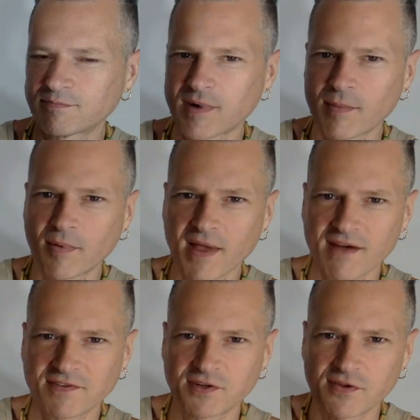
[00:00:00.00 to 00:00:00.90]
probably
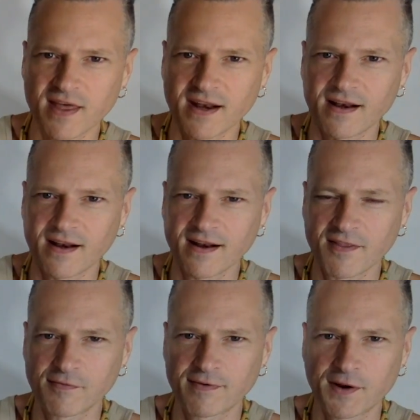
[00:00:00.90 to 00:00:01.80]
have to do that in
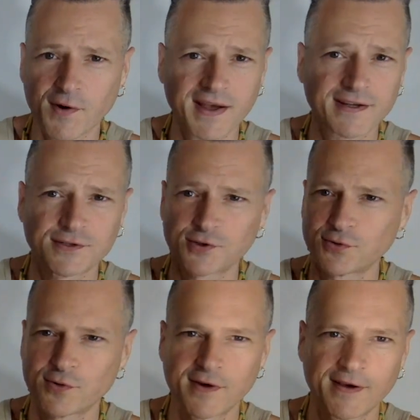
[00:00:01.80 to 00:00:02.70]
another video. I could do
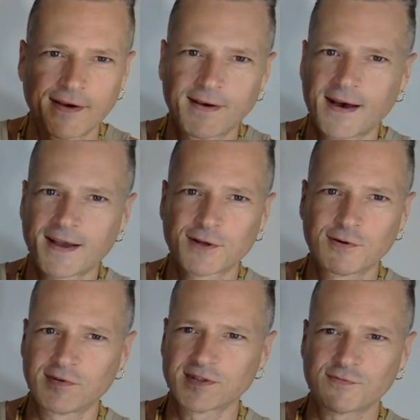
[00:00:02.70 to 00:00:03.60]
I could
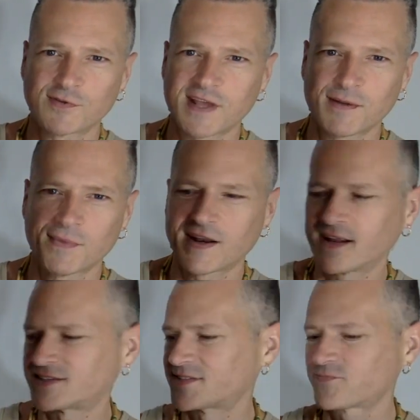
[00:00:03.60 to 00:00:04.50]
do this for 10
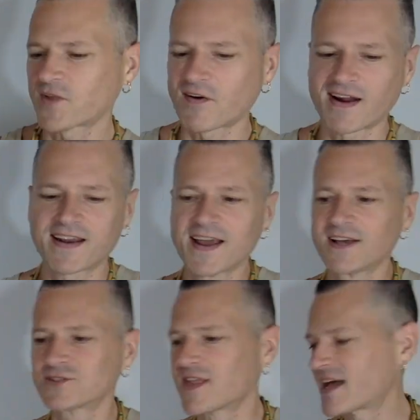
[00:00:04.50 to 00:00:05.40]
minutes. All right,
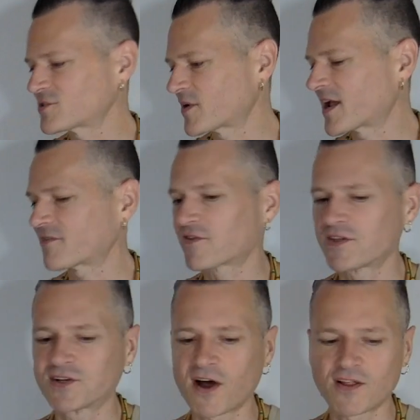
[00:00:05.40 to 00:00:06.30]
so that's what I got for the
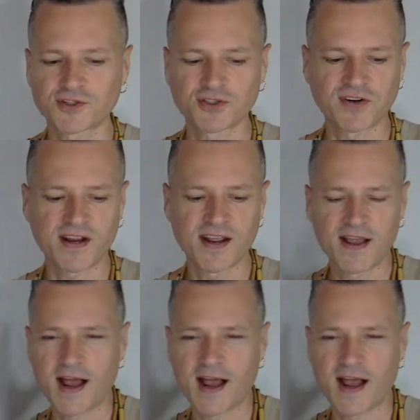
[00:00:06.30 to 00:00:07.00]
Dollar Tree.